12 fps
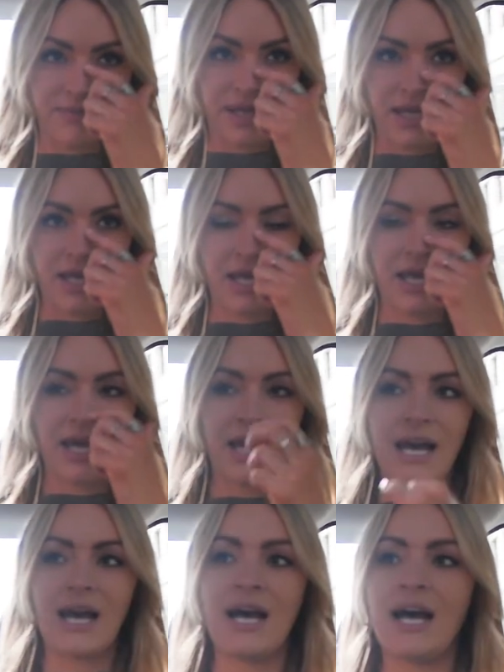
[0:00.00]
Gotcha.
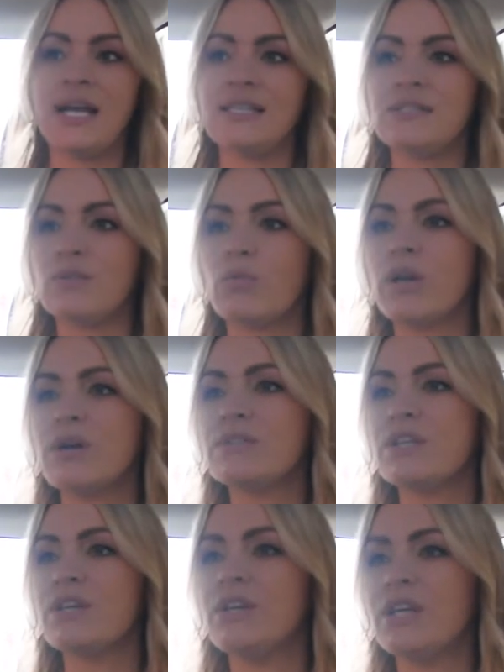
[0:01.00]
And when I
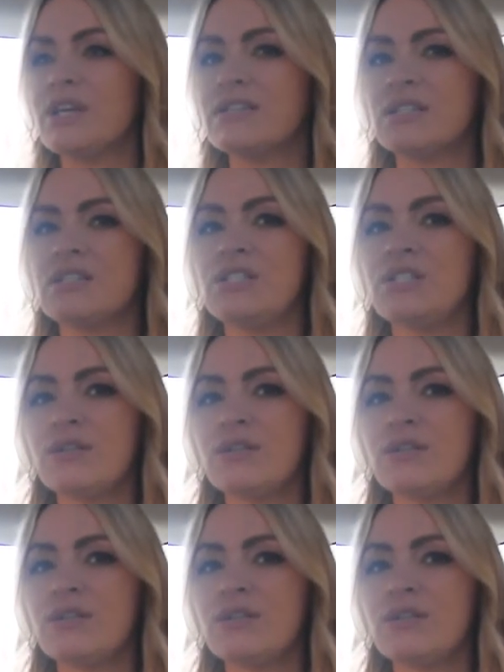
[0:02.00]
was at uni, I started